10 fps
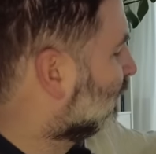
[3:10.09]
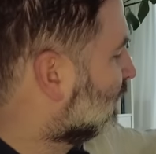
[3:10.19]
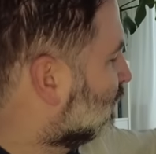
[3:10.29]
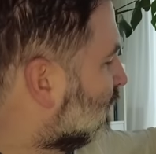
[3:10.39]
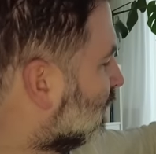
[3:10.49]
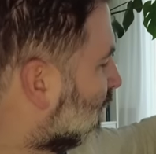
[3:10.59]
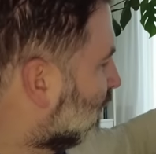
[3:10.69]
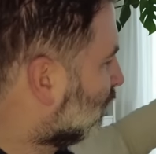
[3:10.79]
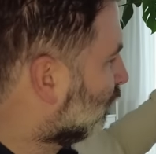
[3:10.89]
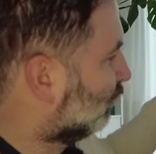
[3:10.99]
this year
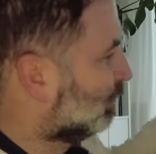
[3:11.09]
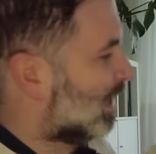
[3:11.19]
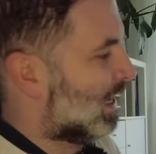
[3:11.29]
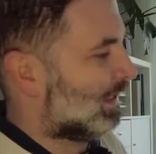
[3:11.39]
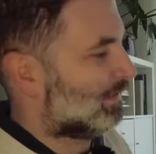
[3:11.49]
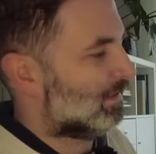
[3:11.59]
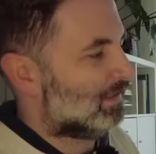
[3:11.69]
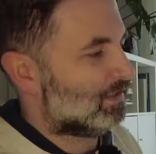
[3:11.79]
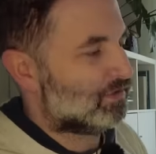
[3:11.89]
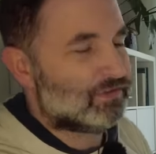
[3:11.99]
I also added
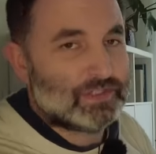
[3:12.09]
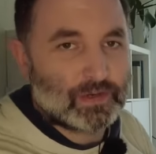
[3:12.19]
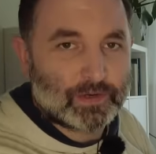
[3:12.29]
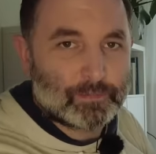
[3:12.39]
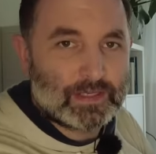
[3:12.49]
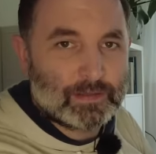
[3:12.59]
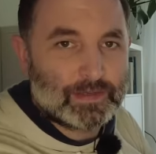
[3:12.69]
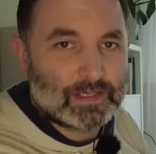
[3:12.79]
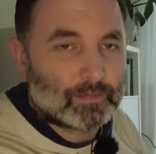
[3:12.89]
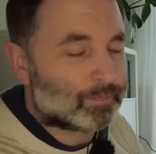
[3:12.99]
this
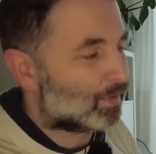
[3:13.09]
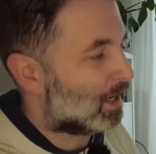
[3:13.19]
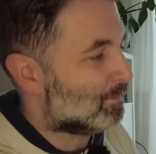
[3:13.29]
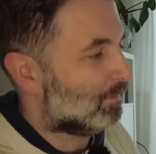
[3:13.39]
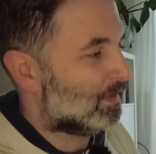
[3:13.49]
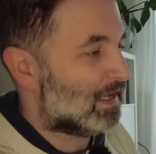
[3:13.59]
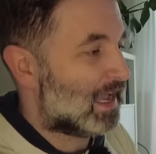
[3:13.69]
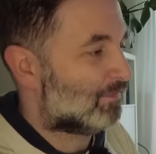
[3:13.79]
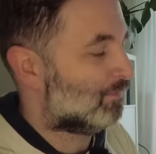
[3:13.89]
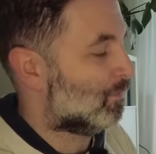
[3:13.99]
300mm prime
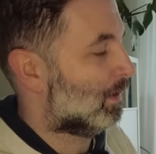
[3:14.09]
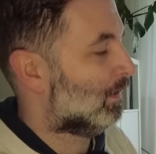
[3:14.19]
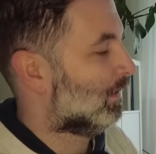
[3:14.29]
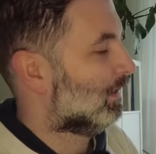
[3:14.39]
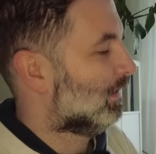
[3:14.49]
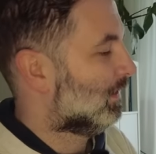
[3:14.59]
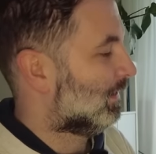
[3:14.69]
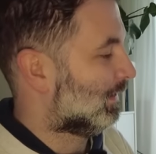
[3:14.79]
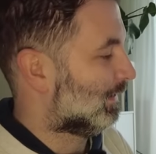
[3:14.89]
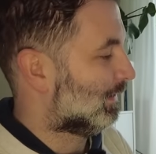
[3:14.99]

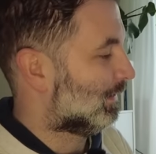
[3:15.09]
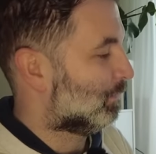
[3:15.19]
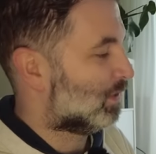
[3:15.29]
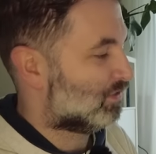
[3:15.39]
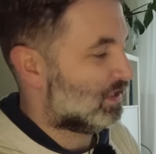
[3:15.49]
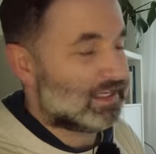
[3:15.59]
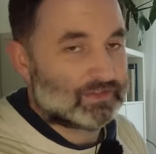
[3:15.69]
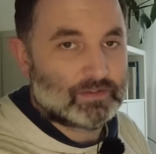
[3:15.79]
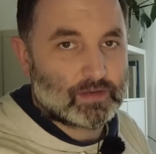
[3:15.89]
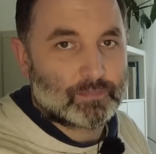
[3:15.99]
f4, which
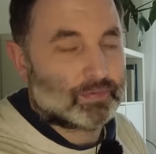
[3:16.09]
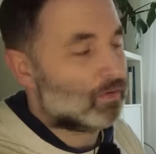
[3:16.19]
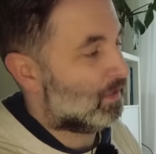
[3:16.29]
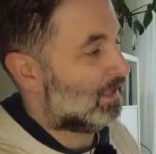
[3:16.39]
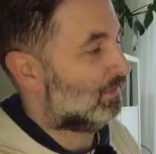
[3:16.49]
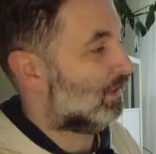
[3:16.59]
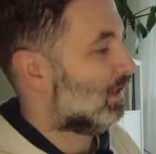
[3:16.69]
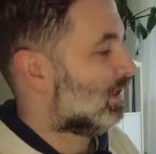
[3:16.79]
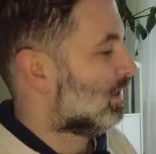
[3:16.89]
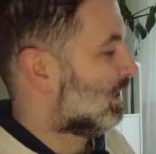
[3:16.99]
is a pro lens.
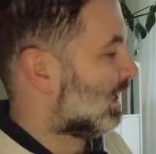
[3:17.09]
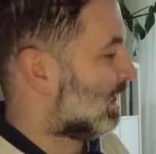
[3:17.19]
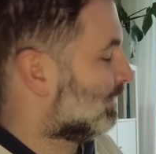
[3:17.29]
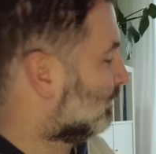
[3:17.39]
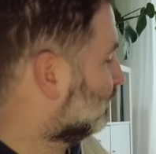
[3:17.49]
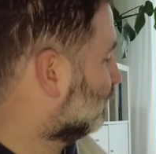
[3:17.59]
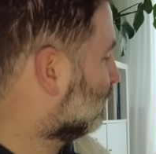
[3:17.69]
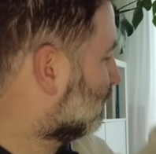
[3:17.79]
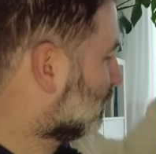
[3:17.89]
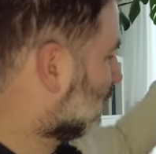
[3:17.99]
And
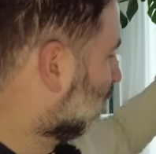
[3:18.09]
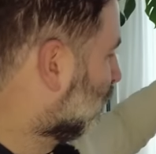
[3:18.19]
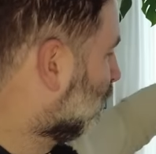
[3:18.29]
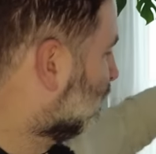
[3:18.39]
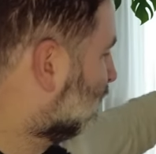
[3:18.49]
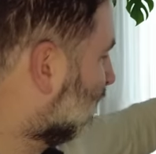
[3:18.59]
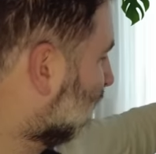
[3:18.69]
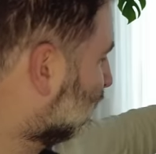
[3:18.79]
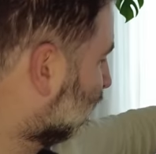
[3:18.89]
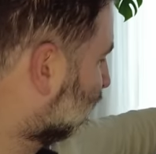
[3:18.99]
all these
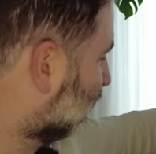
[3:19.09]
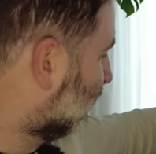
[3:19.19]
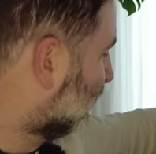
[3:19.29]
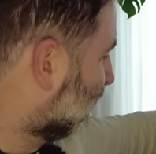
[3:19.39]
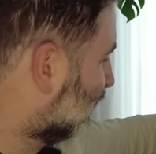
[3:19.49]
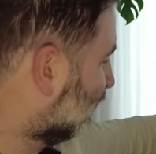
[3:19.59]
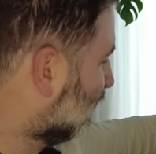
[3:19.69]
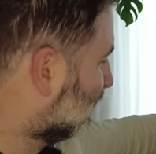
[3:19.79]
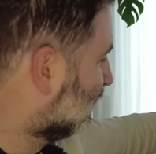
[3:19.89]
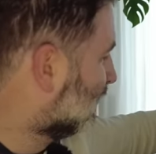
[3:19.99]
lenses
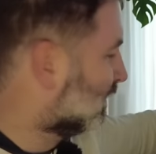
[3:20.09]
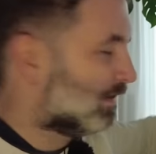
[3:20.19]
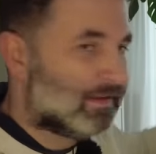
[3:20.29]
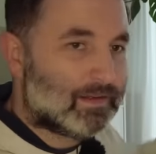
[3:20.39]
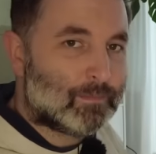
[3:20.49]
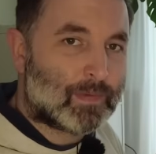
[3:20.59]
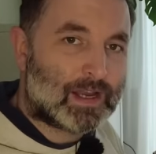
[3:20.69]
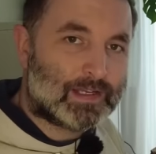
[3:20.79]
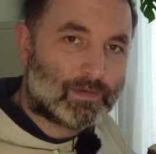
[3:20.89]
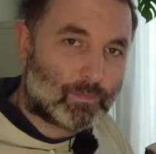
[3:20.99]
fit in
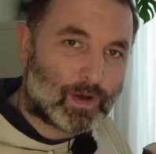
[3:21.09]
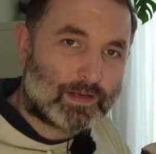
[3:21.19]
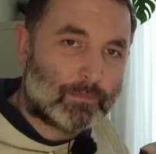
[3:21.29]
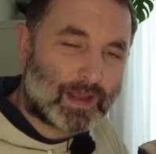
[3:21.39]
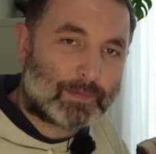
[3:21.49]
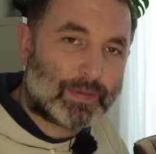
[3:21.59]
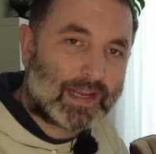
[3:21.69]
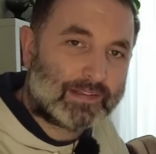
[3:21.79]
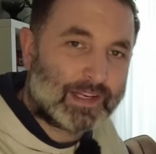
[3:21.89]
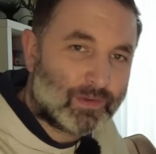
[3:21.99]
my one
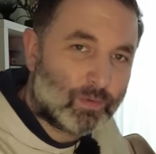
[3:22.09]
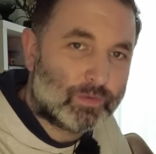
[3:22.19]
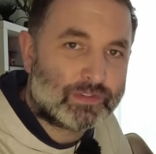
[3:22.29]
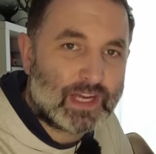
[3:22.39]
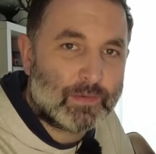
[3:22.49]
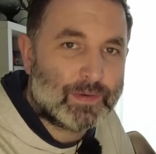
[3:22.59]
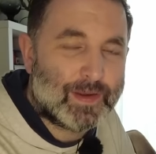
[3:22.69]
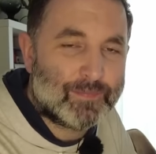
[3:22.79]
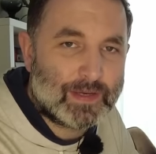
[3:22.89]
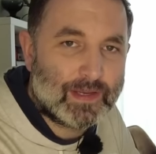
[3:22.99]
backpack that I always carry
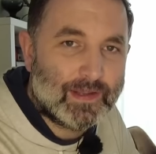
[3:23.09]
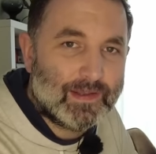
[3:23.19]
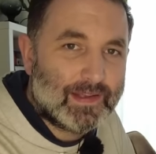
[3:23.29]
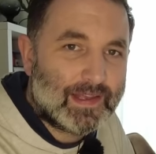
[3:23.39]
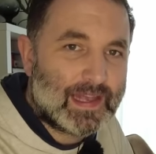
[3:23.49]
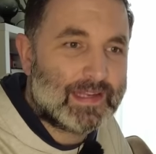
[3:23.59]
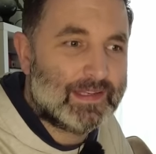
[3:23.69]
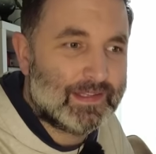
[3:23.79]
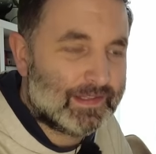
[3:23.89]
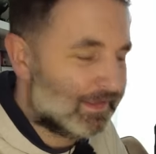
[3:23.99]
with me.
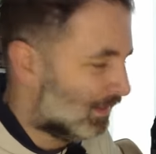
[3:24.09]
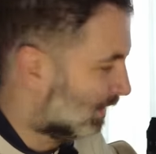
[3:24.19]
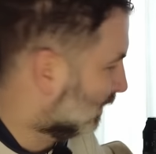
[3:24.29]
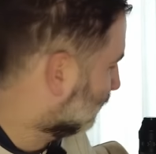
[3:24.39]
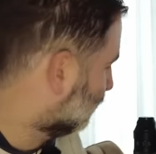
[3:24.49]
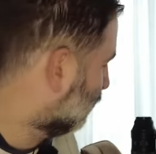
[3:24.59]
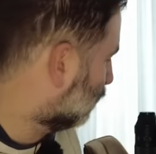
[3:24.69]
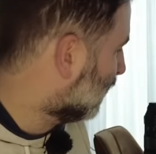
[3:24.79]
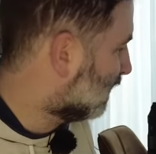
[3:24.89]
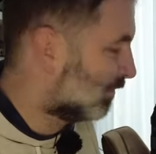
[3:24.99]
And the
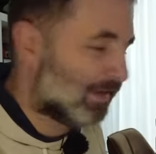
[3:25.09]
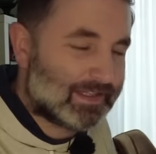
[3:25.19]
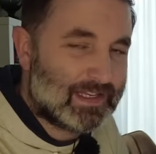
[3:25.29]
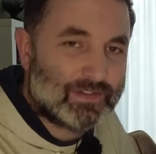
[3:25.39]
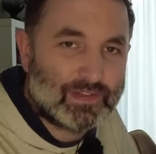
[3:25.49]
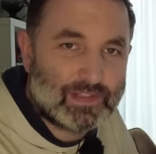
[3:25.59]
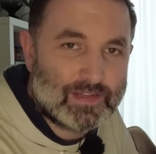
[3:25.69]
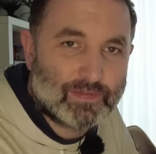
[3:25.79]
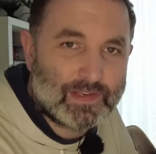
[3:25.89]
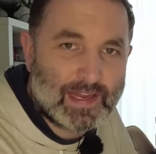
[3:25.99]
weight of it isn't
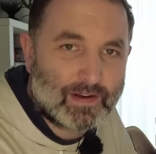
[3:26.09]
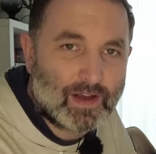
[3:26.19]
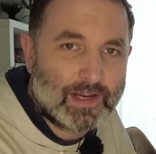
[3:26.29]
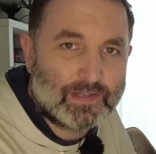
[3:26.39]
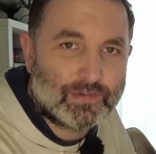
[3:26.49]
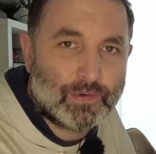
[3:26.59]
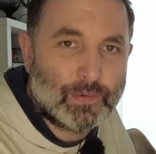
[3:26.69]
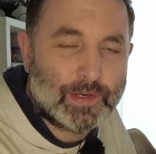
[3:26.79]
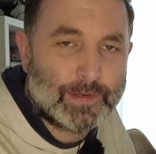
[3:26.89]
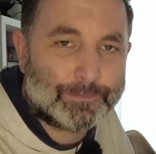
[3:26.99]
even that high.
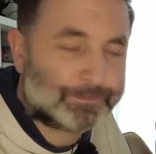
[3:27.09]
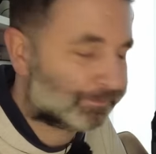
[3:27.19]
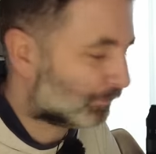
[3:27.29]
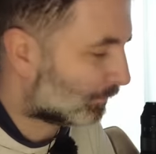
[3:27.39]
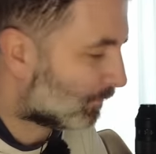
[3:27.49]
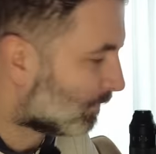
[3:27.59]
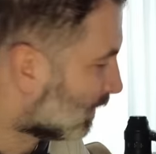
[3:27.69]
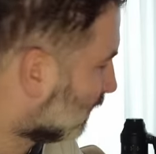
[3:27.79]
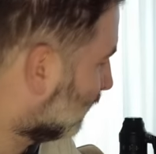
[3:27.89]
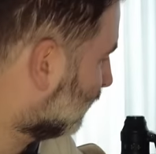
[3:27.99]
So
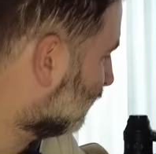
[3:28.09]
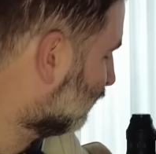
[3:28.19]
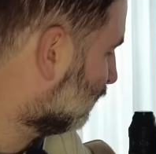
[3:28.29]
if